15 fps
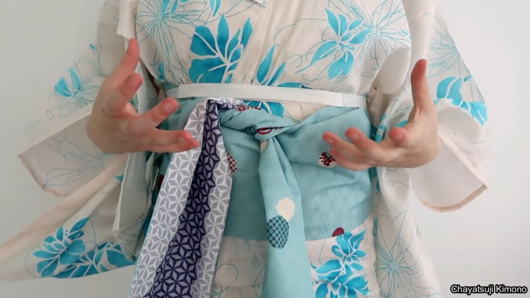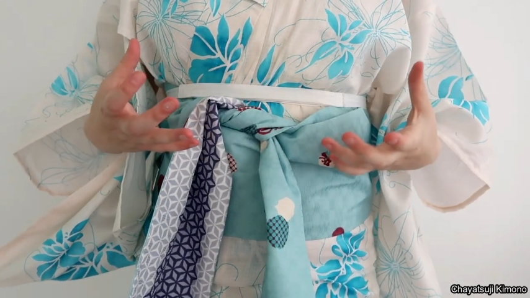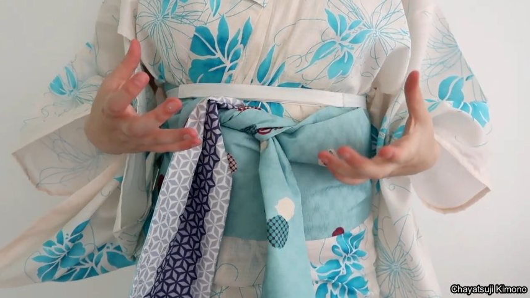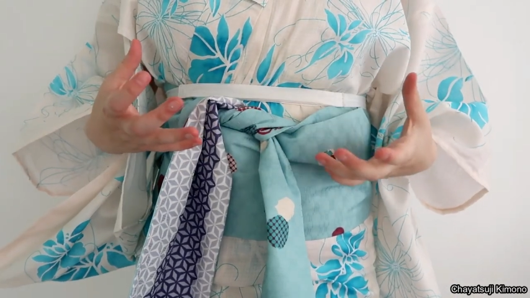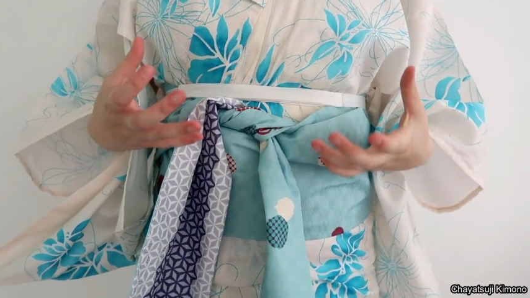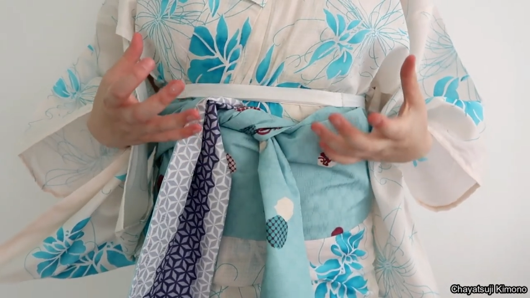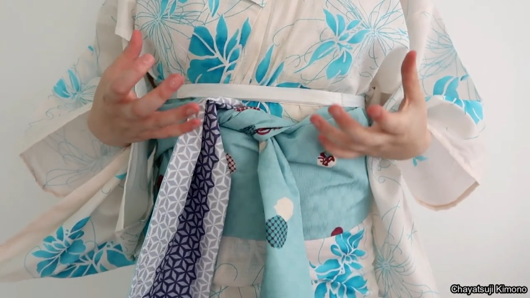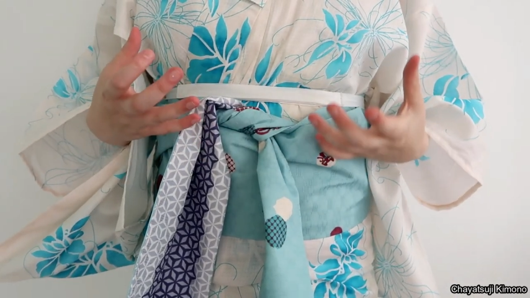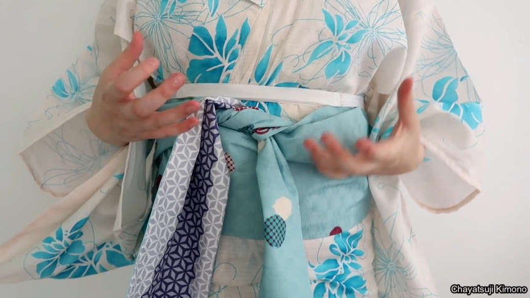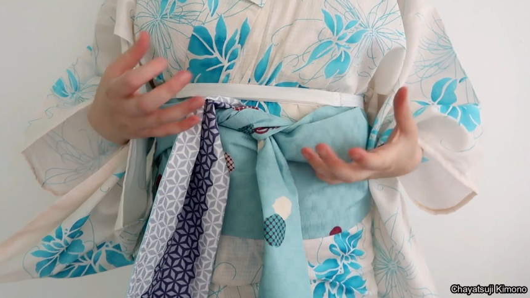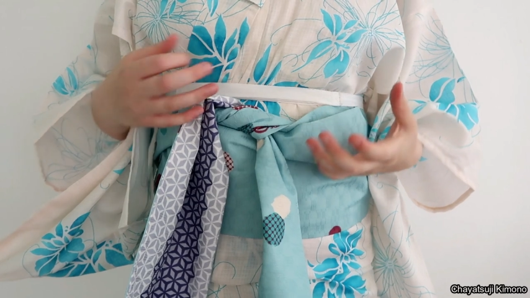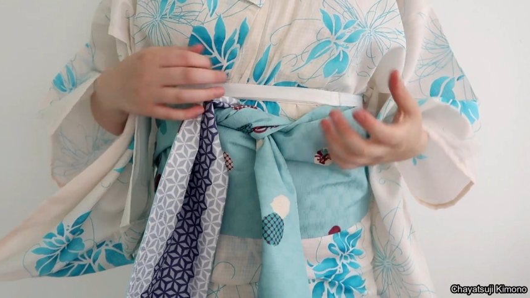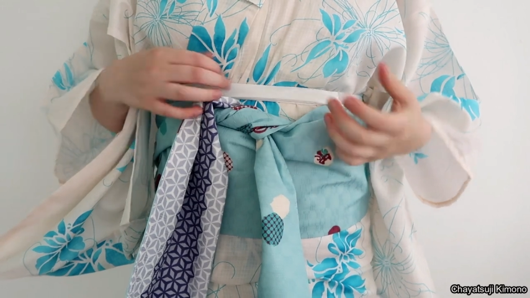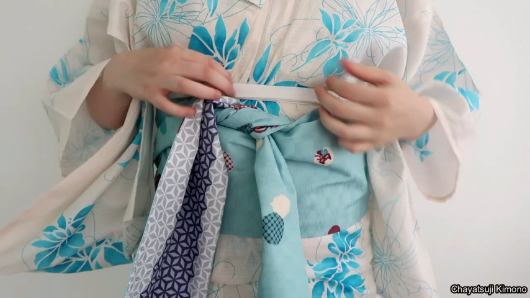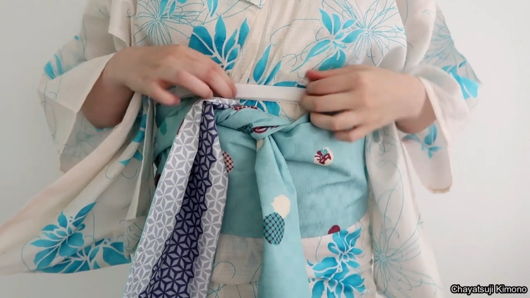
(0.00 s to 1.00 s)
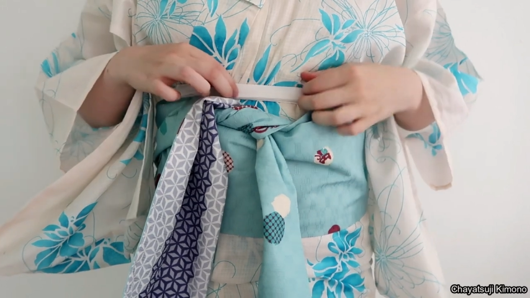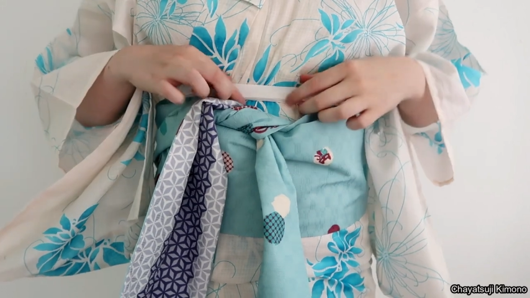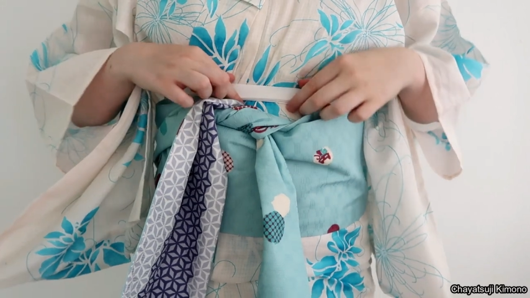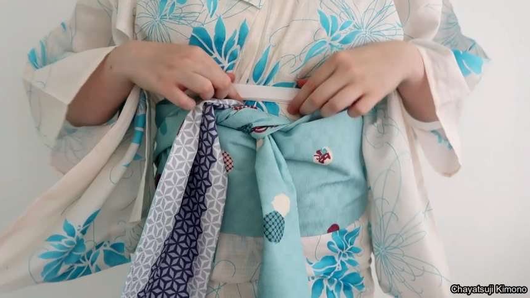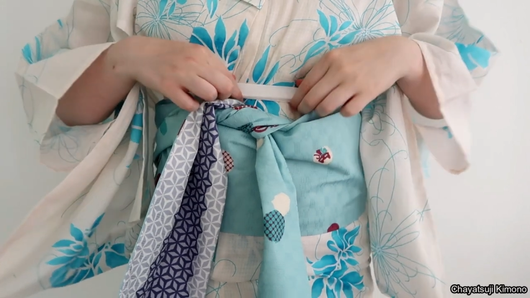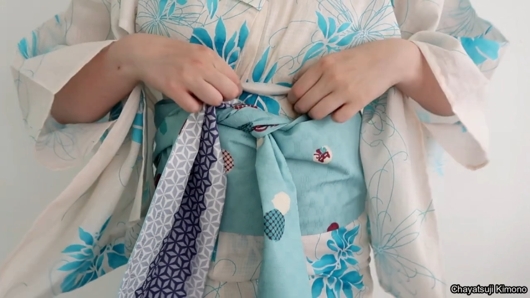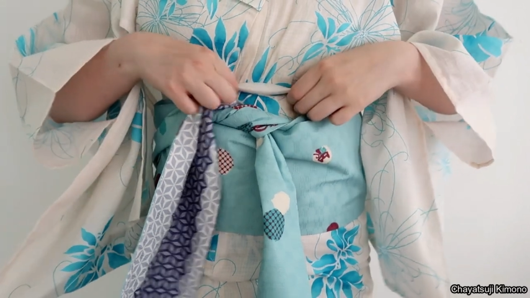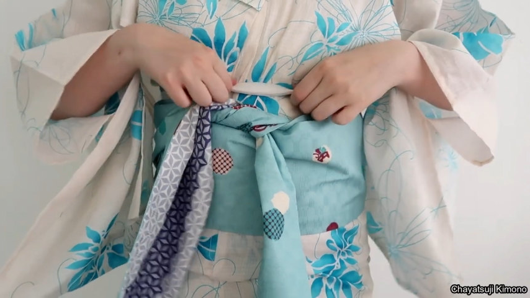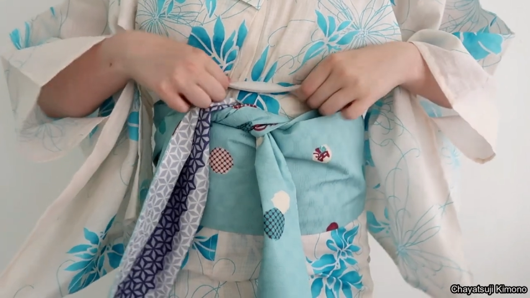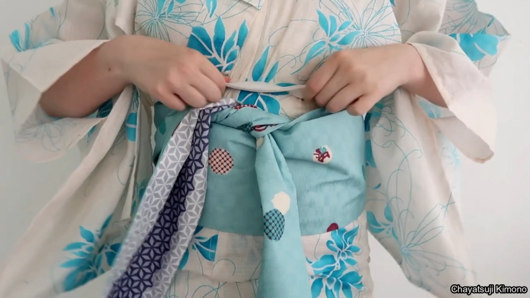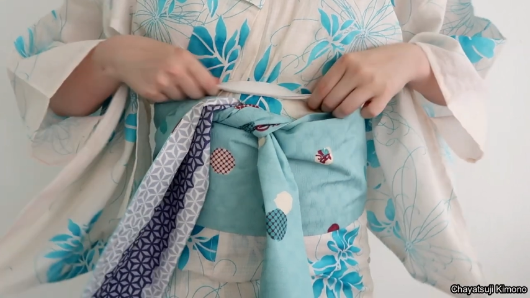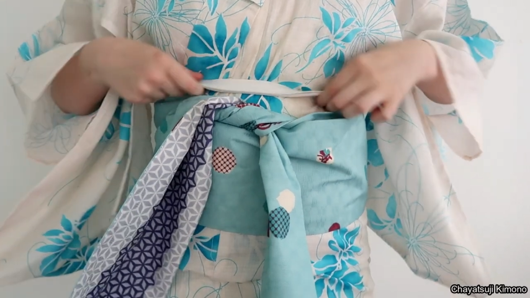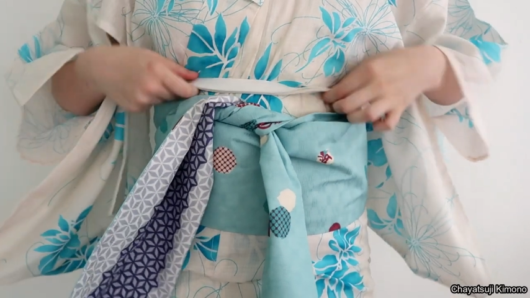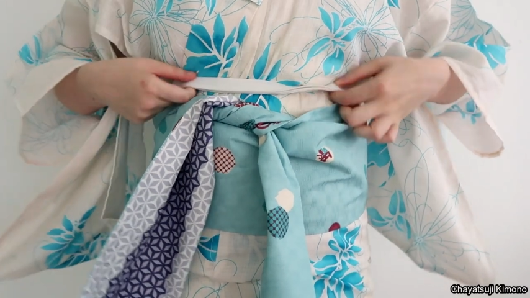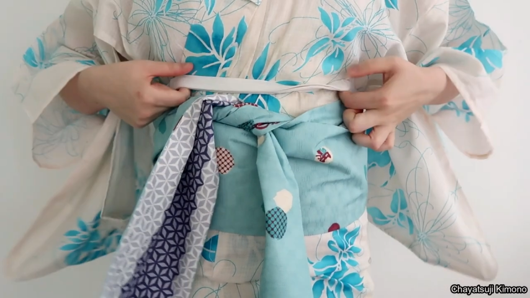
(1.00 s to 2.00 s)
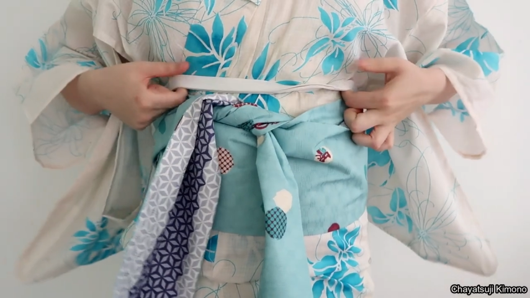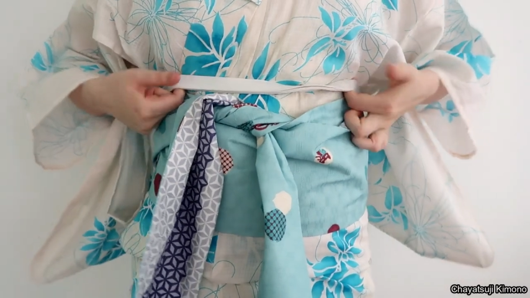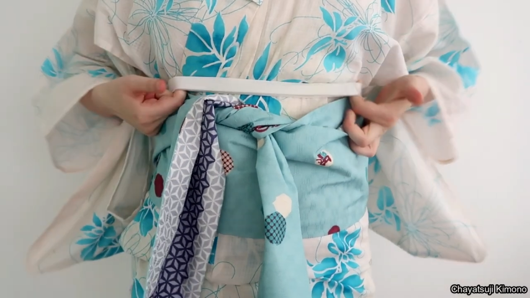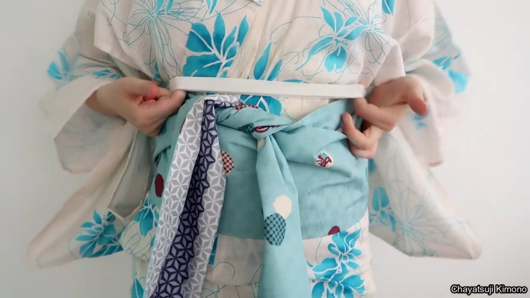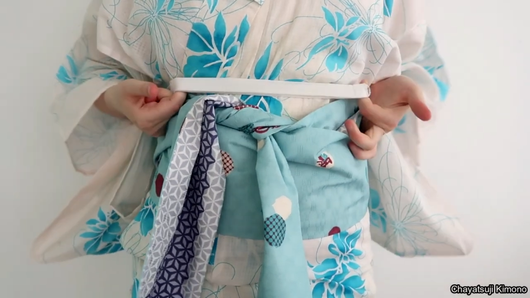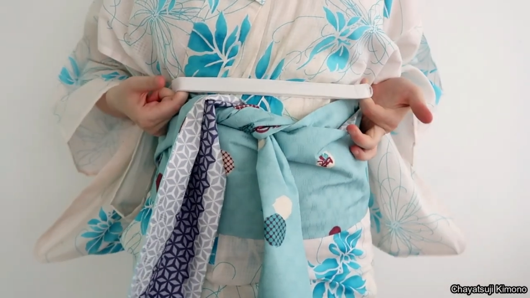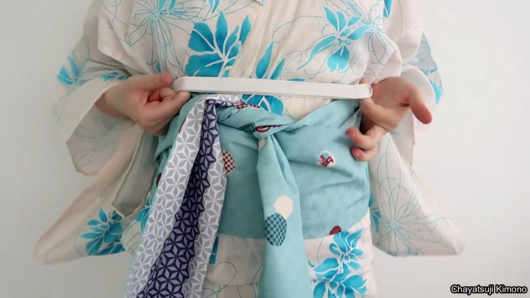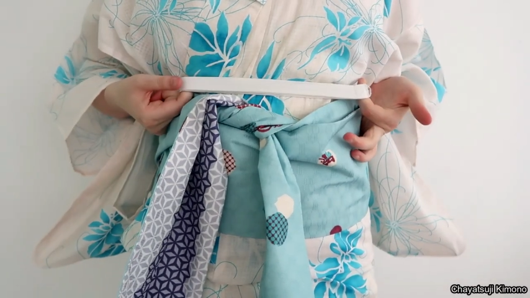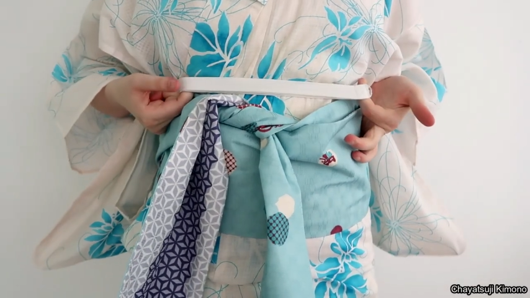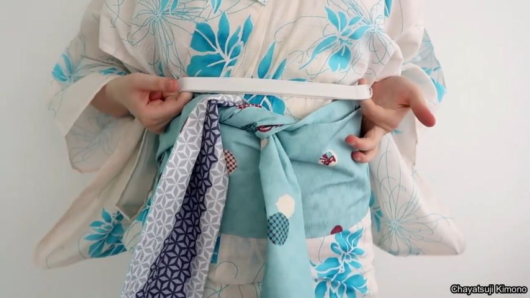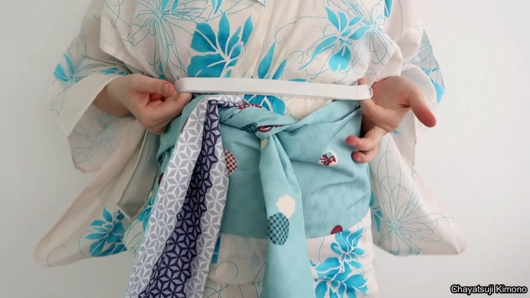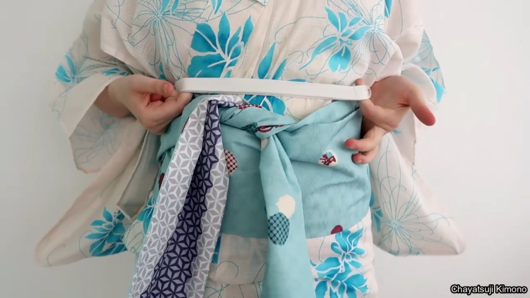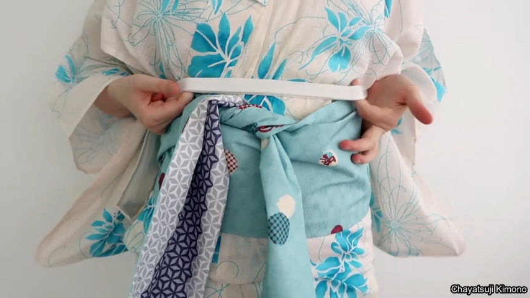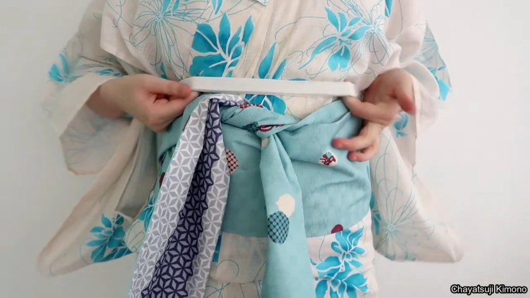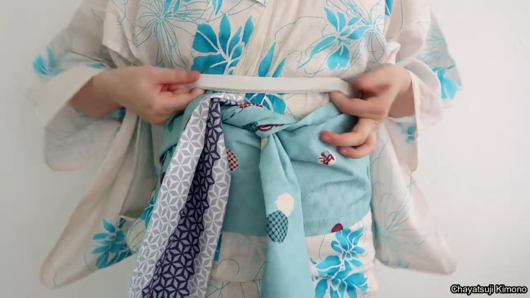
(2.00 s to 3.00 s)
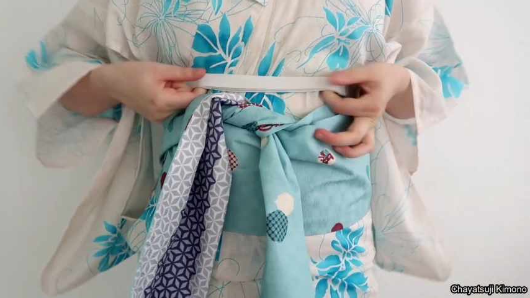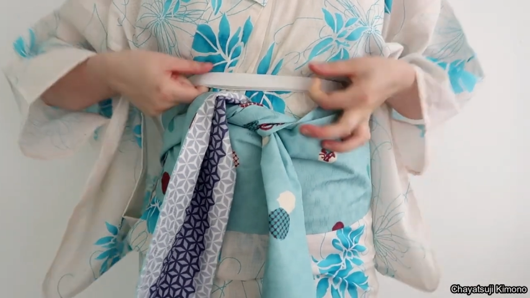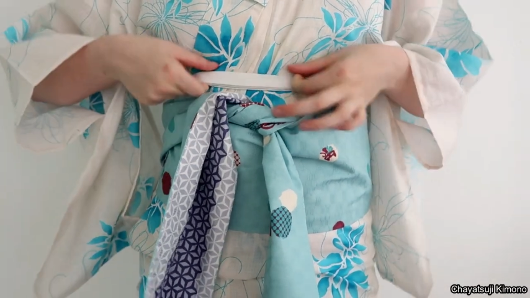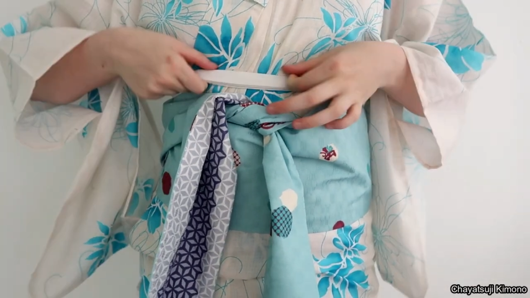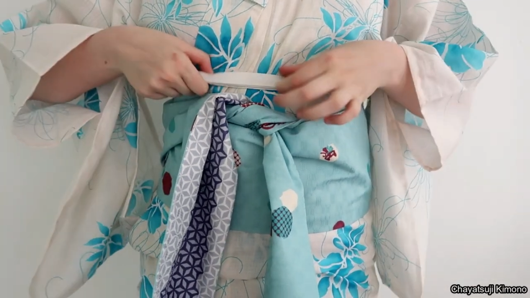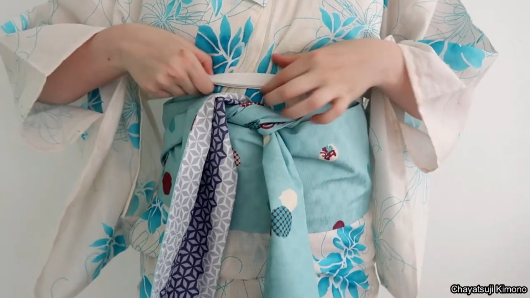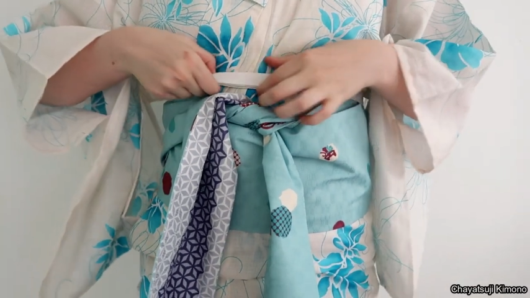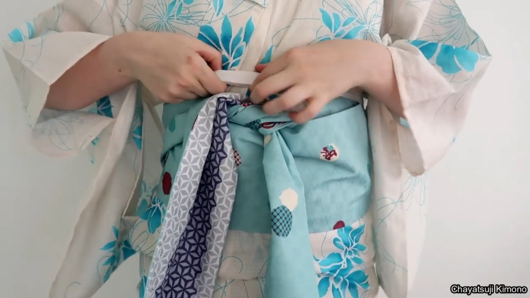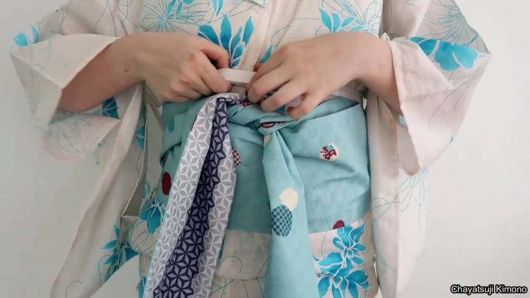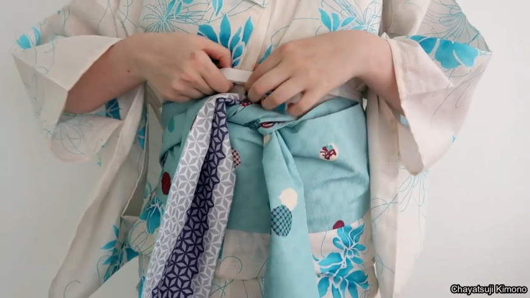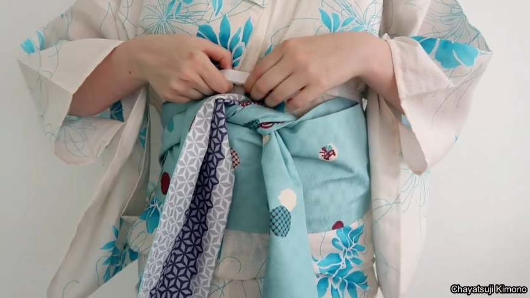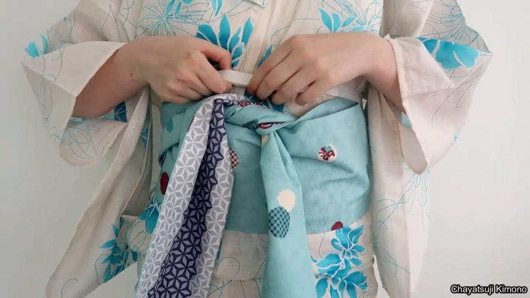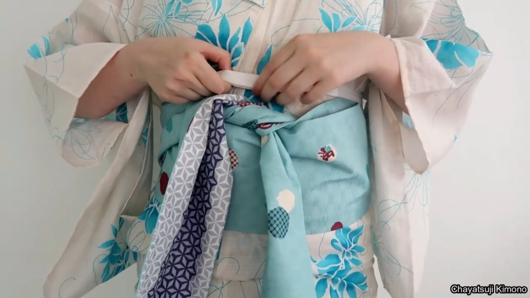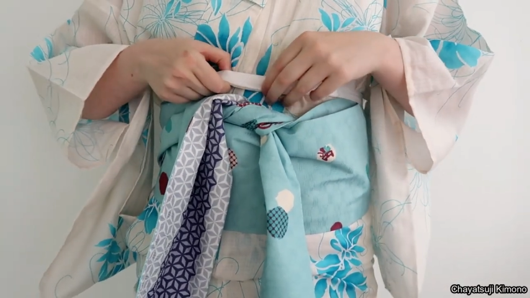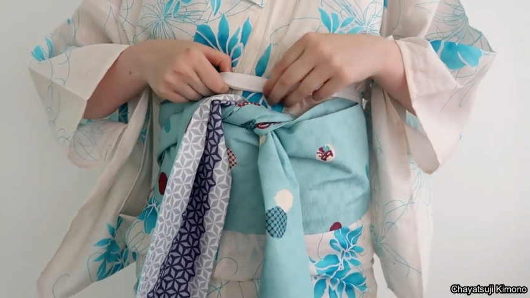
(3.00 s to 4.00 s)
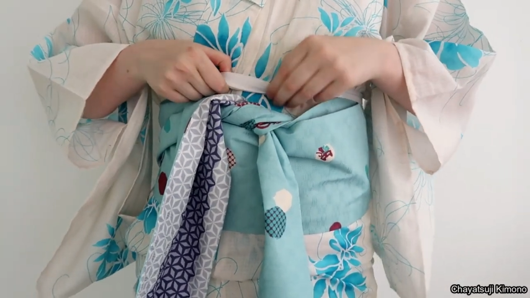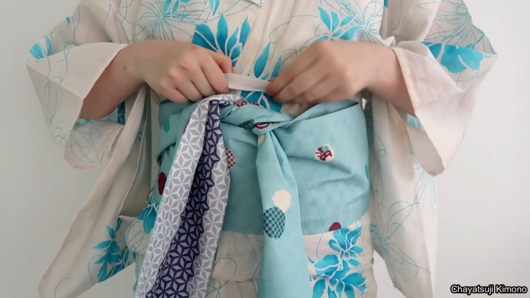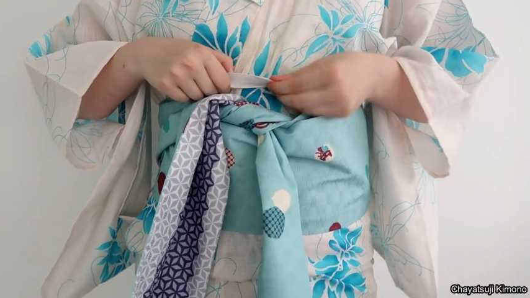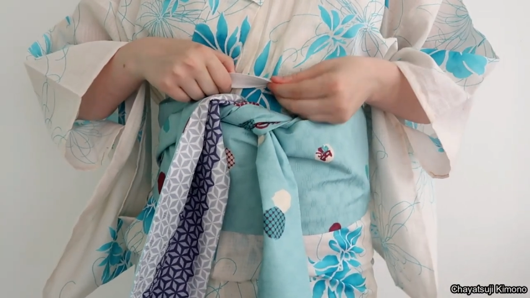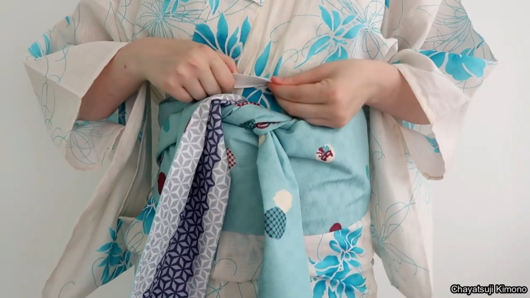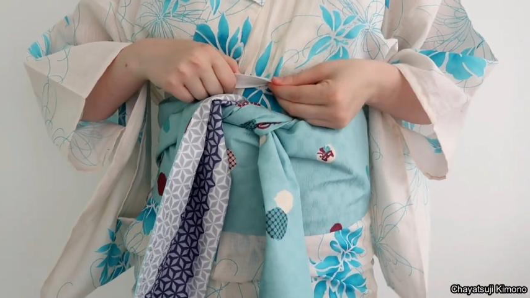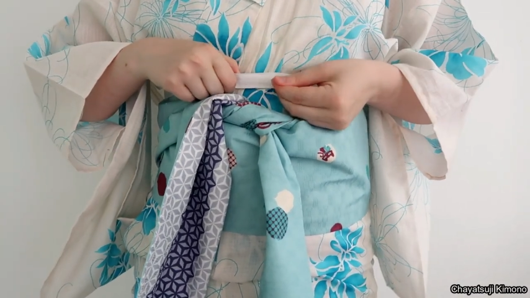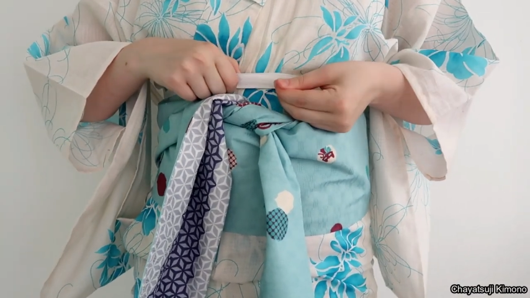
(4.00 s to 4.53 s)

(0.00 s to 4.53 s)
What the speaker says: Nobody's mouth can be seen.